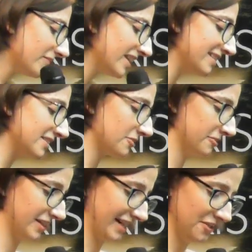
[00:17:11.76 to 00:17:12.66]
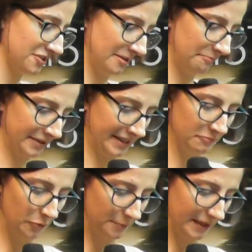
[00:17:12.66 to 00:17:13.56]
in this congregation and bringing
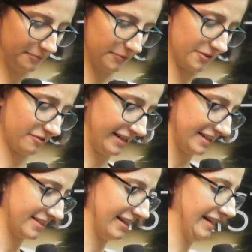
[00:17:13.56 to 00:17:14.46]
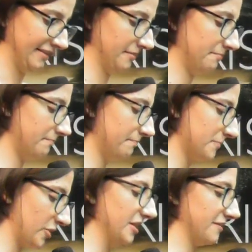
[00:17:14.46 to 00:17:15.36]
more people to Christ, and the
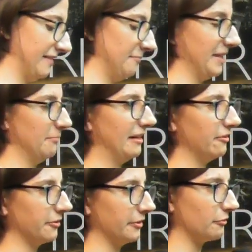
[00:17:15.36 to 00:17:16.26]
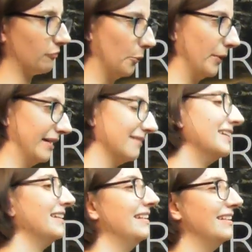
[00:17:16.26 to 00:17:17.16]
church family at Paragon growing.
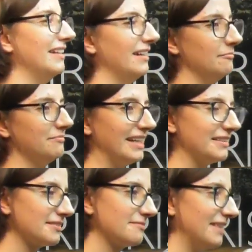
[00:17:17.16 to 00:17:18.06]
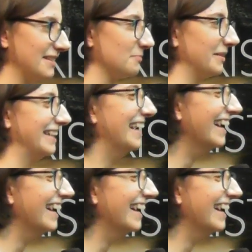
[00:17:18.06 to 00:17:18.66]
That's me.